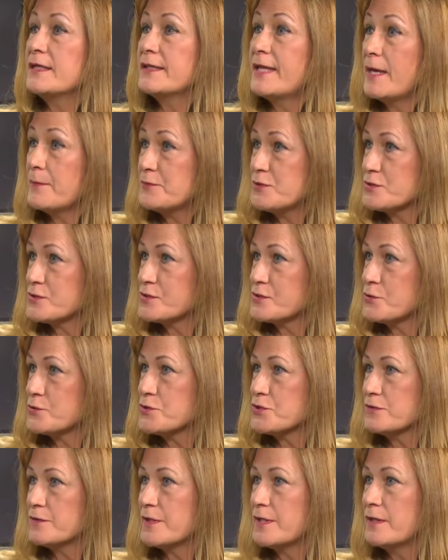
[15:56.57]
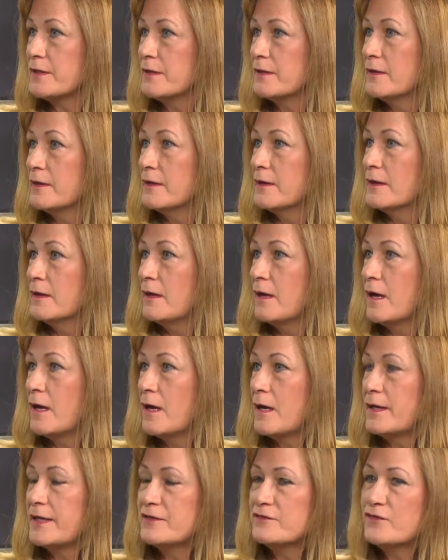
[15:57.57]
kept her socially
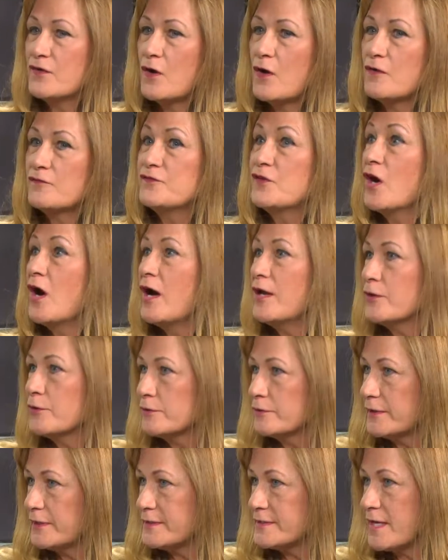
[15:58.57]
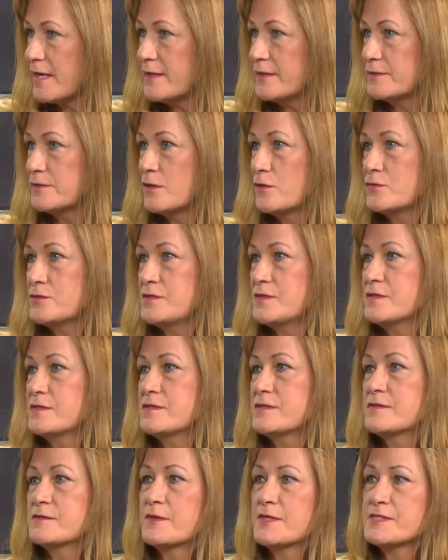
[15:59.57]
involved, got early
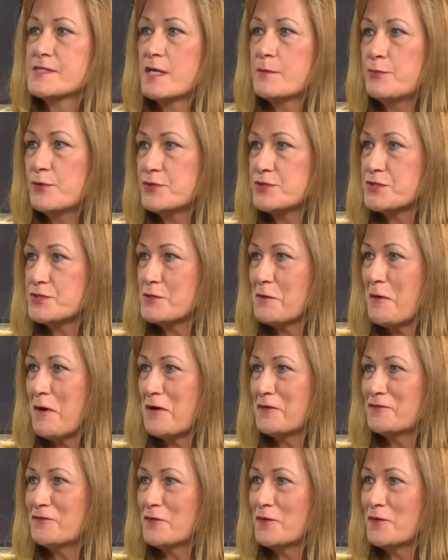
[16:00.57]
diagnosis because I pushed so hard